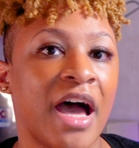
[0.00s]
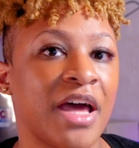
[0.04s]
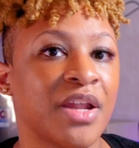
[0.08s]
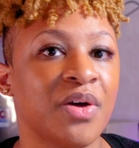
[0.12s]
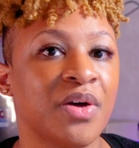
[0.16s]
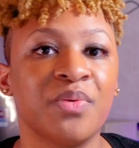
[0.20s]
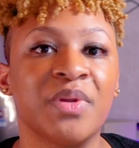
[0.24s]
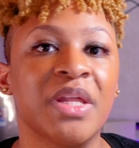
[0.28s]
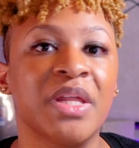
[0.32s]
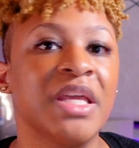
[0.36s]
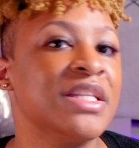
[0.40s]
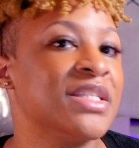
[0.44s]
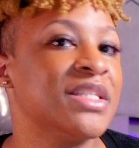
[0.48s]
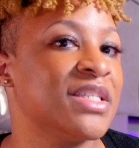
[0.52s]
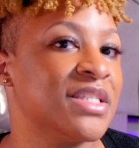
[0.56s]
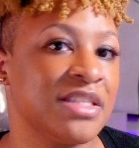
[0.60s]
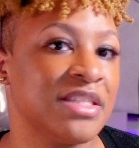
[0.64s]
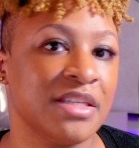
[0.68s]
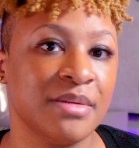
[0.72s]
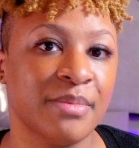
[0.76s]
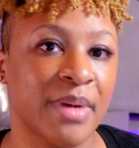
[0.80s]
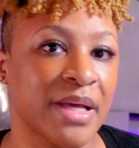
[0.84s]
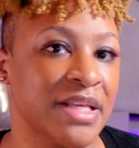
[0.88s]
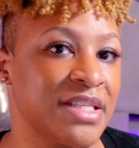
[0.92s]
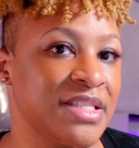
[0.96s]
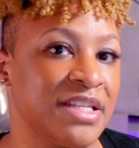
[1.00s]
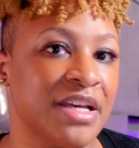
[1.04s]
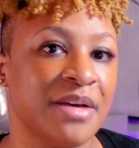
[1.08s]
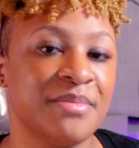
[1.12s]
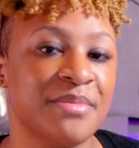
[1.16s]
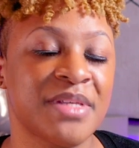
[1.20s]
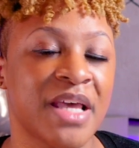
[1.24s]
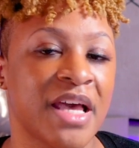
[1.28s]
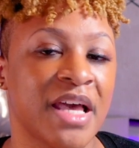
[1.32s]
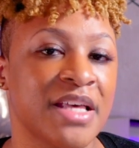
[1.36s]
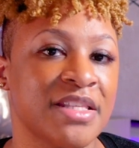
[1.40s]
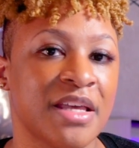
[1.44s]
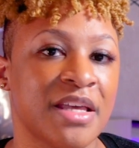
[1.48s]
don't need to see my
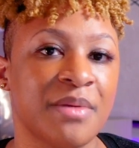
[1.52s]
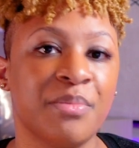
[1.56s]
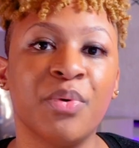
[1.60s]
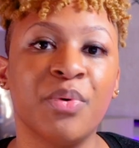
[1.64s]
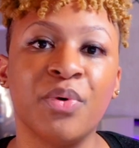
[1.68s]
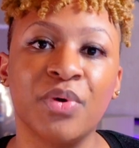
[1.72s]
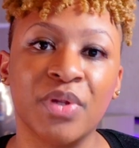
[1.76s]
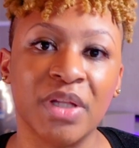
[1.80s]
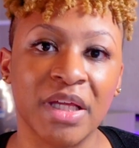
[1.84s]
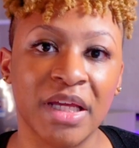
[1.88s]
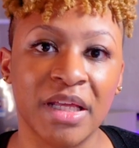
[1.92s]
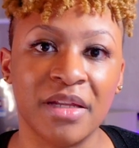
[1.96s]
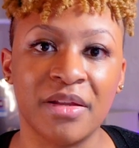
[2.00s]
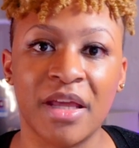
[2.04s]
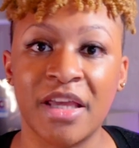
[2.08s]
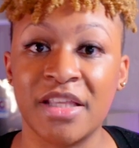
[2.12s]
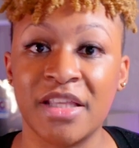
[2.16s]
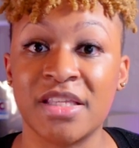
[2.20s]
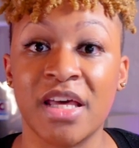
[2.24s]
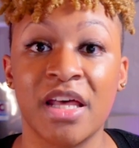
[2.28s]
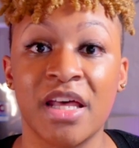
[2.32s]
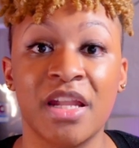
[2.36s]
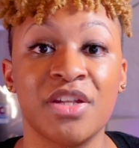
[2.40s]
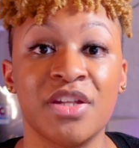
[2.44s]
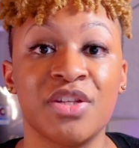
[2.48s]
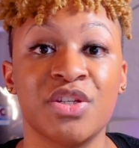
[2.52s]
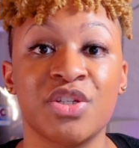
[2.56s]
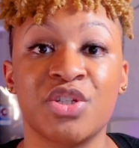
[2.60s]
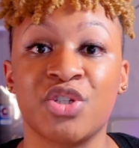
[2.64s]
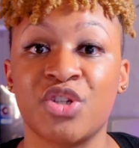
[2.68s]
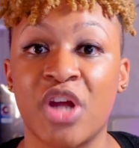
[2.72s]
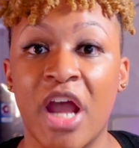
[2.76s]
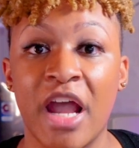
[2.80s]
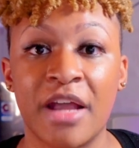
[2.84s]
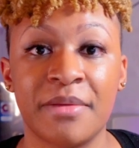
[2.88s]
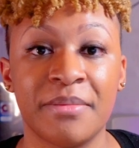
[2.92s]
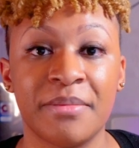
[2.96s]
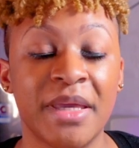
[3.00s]
steps as they pull in. It's gonna
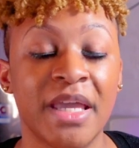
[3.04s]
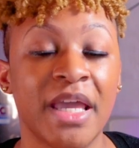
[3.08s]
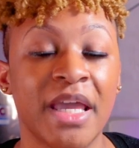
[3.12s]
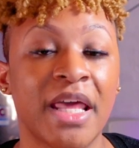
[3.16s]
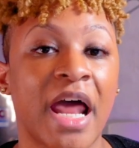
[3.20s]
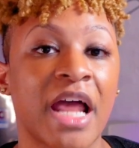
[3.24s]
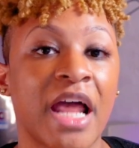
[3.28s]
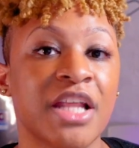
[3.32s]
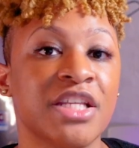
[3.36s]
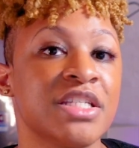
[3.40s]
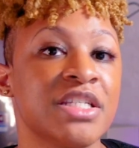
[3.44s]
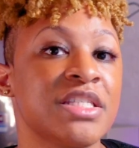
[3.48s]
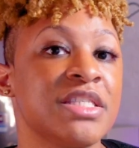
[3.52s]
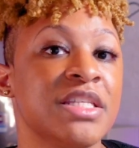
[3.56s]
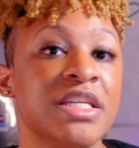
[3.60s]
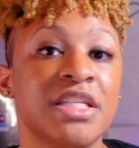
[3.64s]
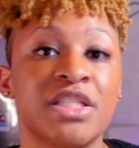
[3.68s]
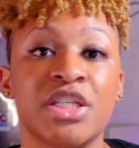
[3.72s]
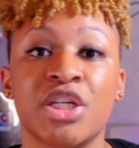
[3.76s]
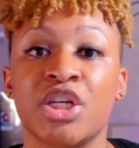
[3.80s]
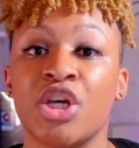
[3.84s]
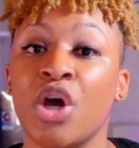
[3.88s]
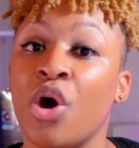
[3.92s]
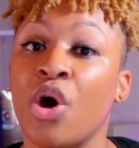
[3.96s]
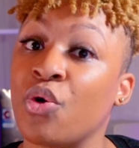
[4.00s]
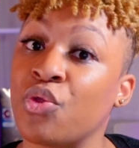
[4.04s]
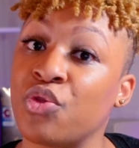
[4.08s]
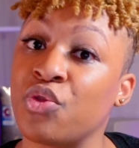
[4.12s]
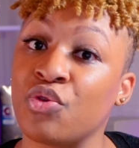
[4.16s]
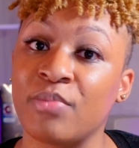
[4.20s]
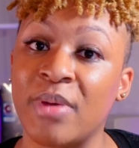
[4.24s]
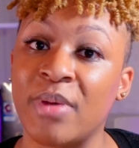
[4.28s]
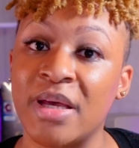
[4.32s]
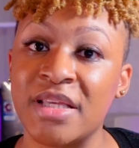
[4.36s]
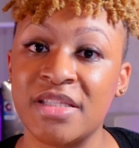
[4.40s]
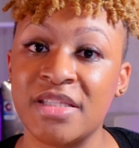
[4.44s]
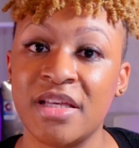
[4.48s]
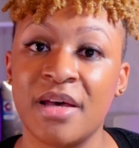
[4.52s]
distract me, and I just need to go through
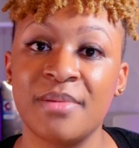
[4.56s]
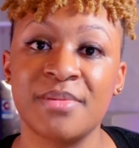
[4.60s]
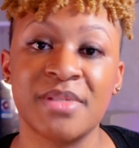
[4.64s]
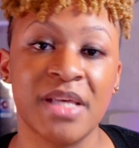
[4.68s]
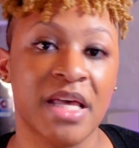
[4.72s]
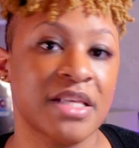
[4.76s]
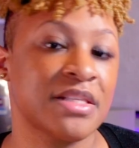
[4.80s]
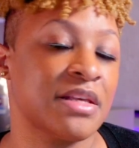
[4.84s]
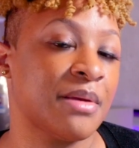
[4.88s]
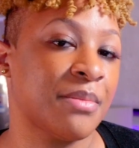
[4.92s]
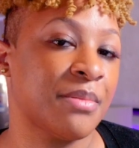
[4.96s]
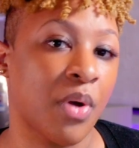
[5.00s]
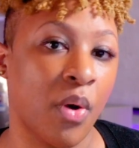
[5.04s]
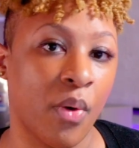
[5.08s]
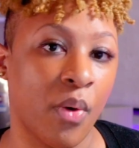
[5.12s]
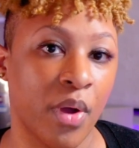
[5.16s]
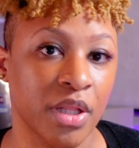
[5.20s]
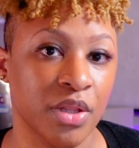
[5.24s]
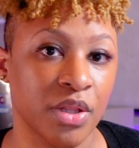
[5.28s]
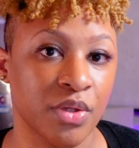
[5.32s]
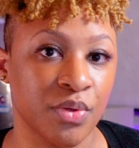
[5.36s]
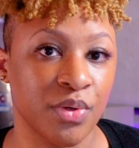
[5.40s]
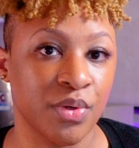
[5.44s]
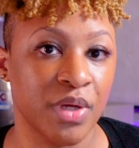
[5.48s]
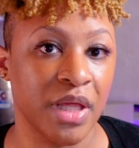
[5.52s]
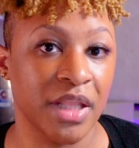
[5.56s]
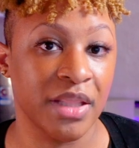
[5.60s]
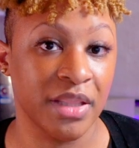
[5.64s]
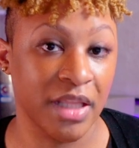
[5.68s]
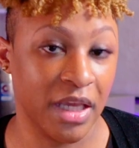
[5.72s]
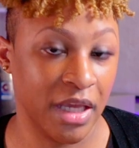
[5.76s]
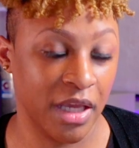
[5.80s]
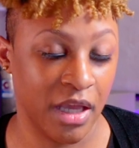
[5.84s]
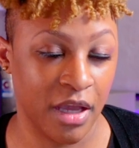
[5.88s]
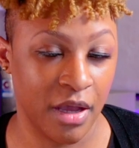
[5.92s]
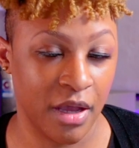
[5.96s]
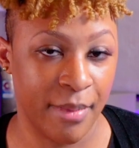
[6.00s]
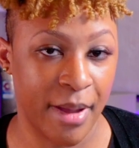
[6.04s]
my steps as I'm going through it and
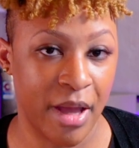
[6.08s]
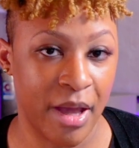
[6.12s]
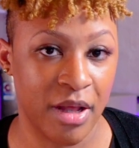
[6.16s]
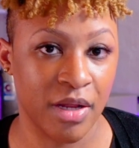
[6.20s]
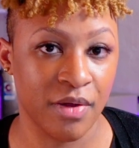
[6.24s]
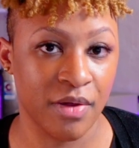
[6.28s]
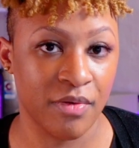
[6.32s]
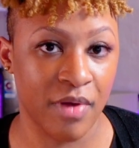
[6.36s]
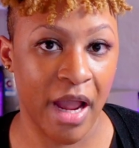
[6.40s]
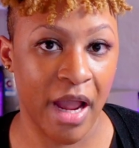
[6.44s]
thinking about it,